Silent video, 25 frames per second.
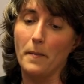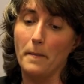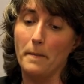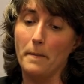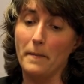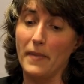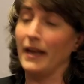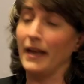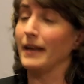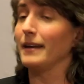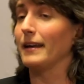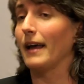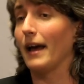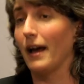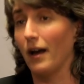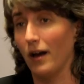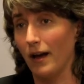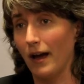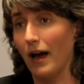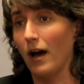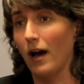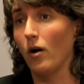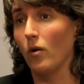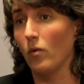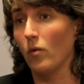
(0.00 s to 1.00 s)
may
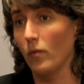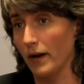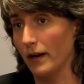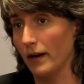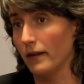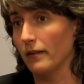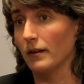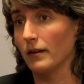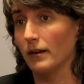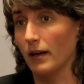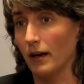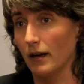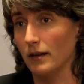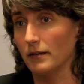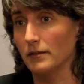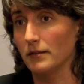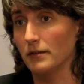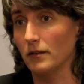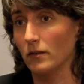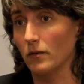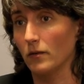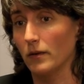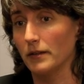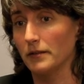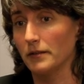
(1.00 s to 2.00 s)
not outweigh the
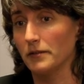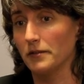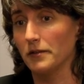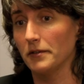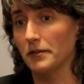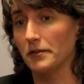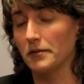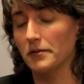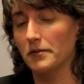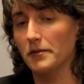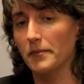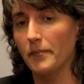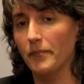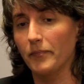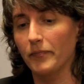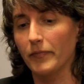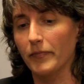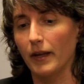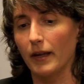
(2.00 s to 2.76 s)
consequences.